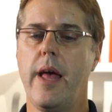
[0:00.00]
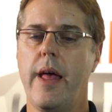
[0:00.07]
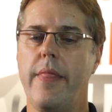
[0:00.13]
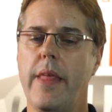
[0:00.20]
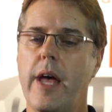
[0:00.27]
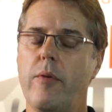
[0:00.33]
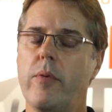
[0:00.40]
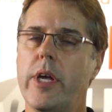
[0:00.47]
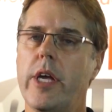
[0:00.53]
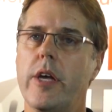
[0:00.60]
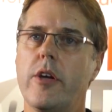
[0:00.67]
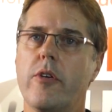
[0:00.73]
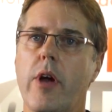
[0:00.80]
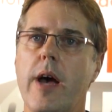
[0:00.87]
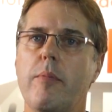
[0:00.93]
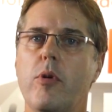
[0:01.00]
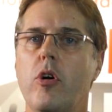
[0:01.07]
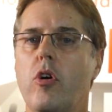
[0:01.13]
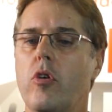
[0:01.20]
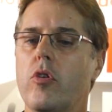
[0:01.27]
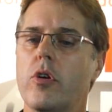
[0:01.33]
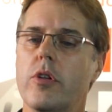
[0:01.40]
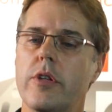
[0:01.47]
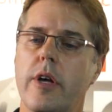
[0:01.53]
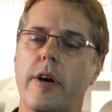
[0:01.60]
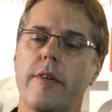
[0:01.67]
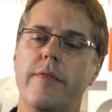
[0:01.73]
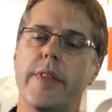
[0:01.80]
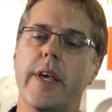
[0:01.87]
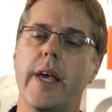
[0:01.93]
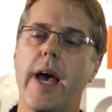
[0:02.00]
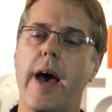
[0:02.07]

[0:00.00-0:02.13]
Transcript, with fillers: And then we grab a hold of the